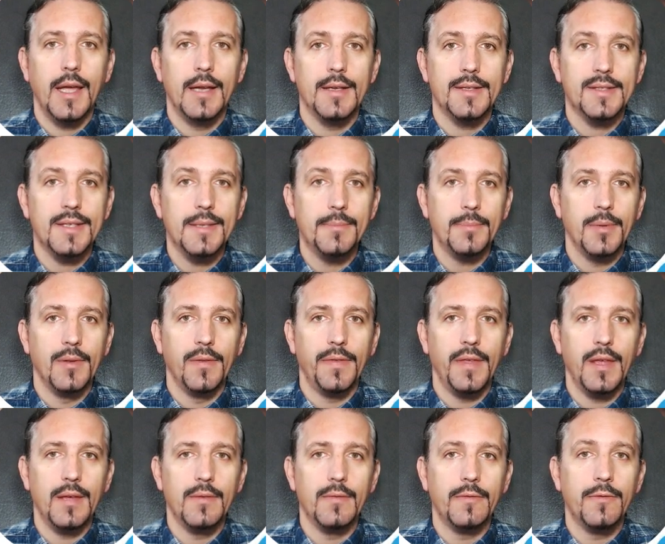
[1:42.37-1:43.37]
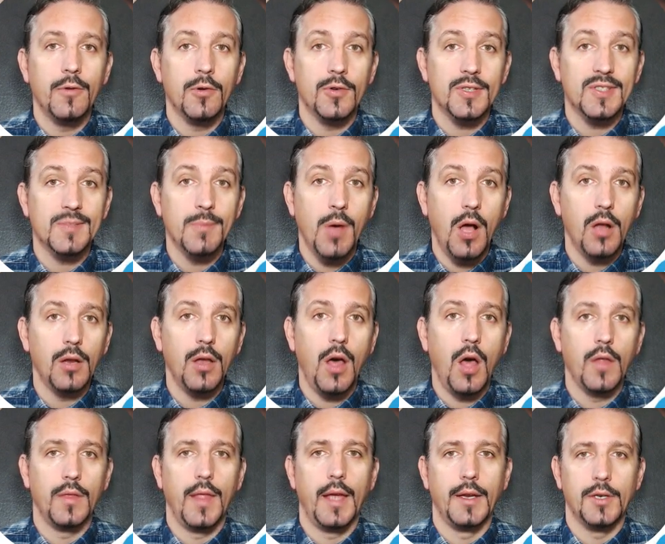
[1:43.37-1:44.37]
and simple theme for small
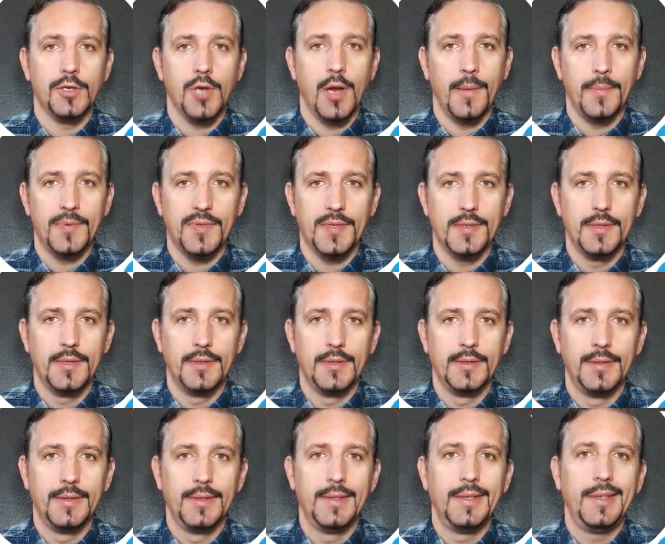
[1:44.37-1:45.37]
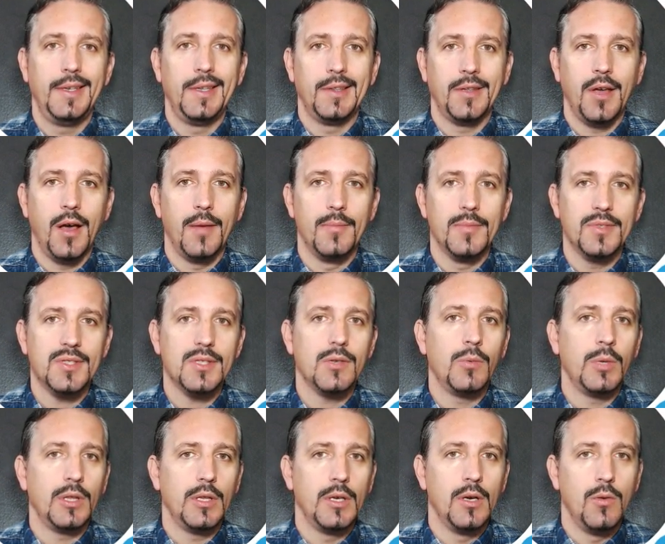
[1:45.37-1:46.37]
online shops. It comes
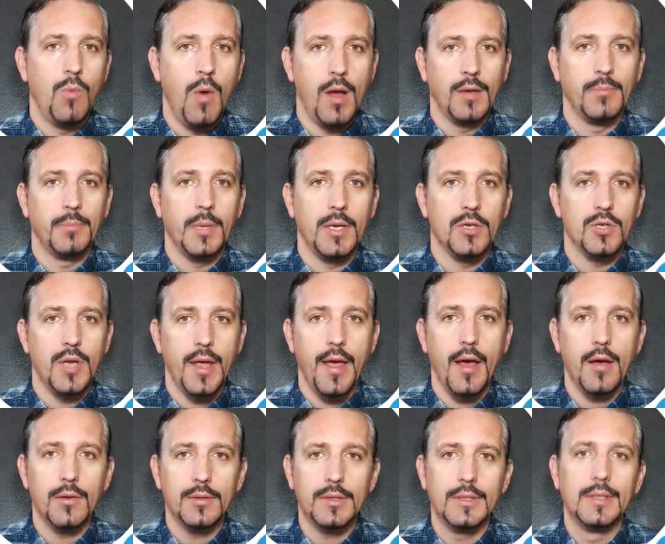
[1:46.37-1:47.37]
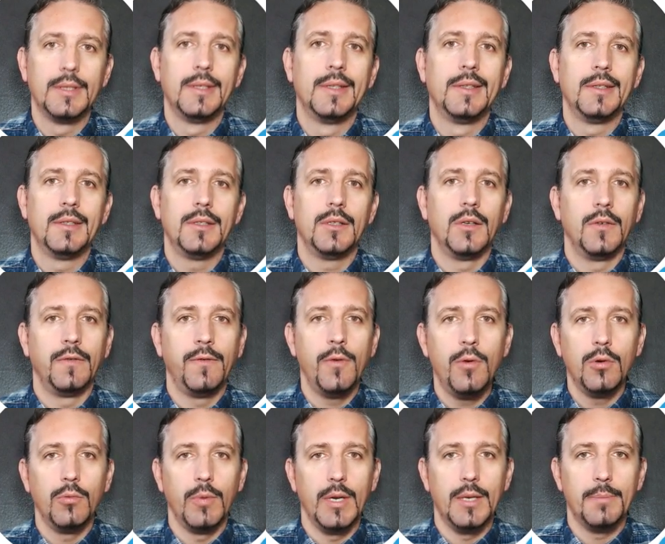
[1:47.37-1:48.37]
with a one-page layout, a
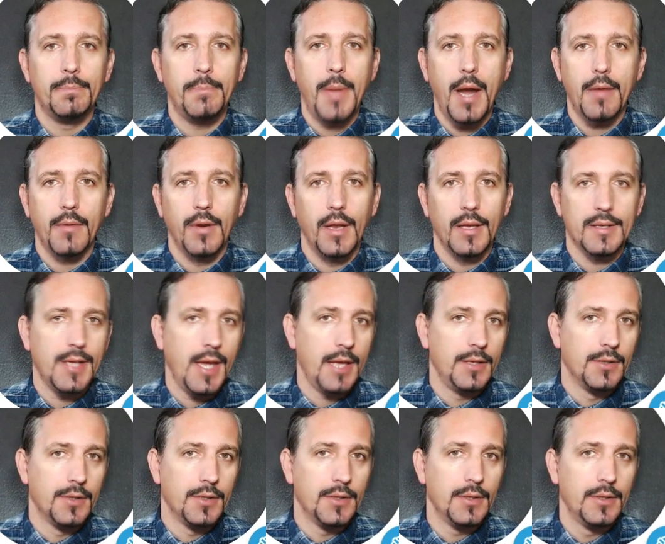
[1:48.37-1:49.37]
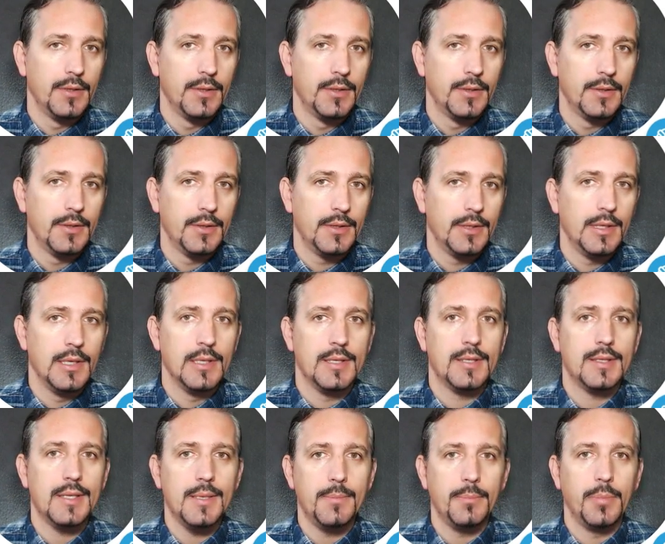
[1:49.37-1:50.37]
full-width parallax header, a
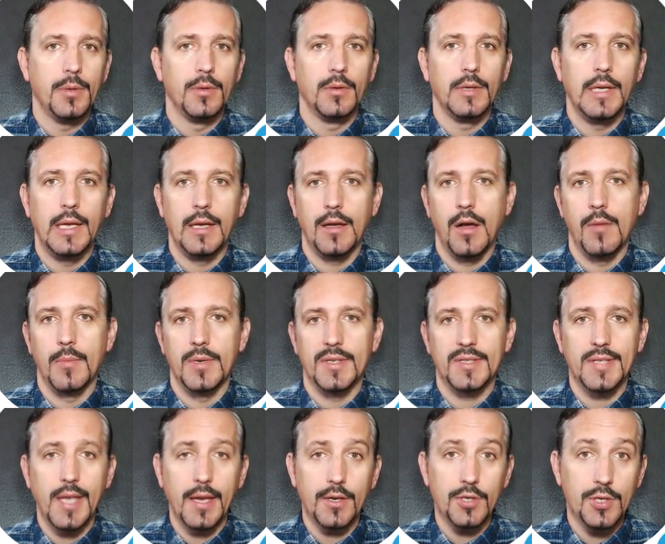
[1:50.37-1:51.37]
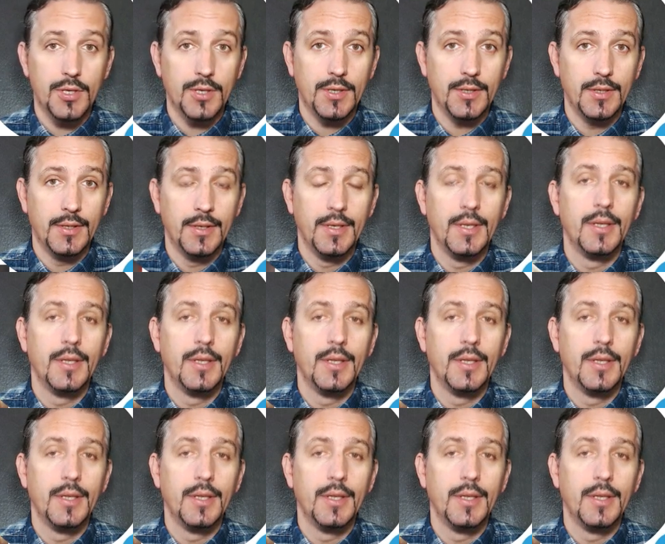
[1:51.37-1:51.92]
simple e-commerce section,